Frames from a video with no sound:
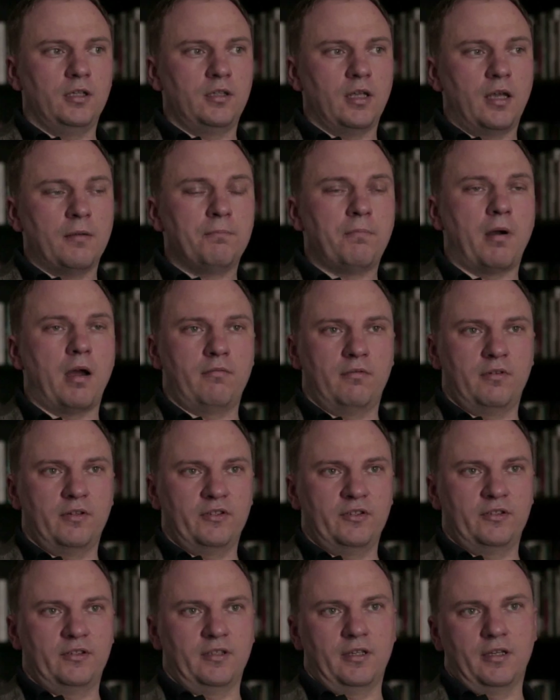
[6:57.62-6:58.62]

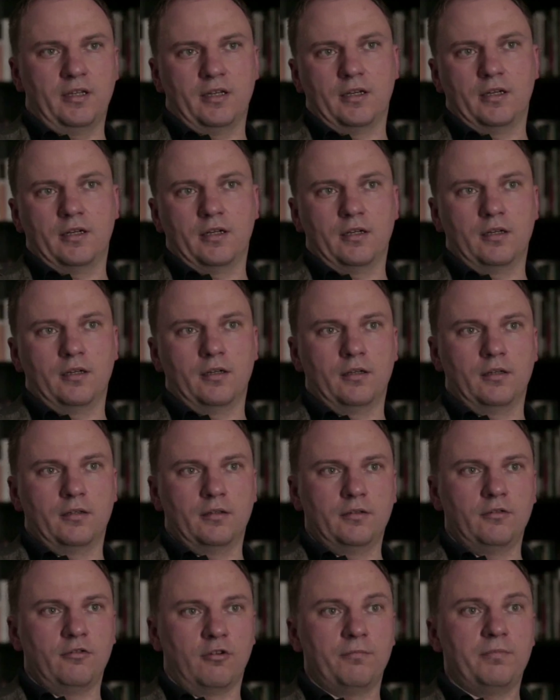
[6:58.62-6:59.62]
empowers
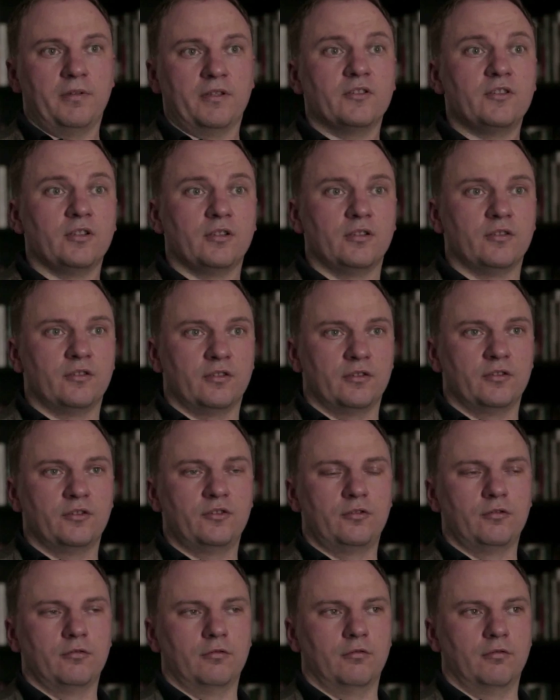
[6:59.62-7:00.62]
European citizens
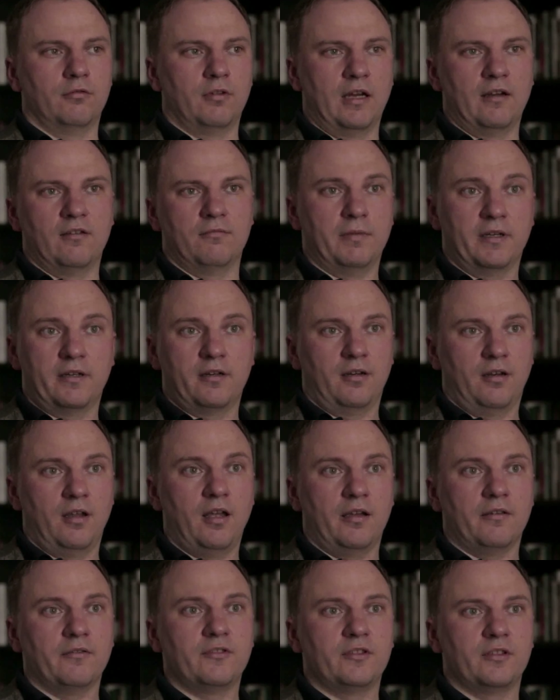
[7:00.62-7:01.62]
to have better
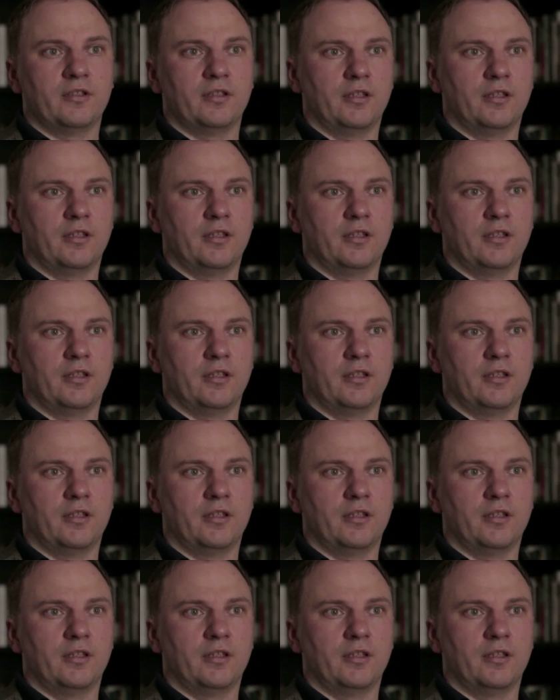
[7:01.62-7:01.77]
lives.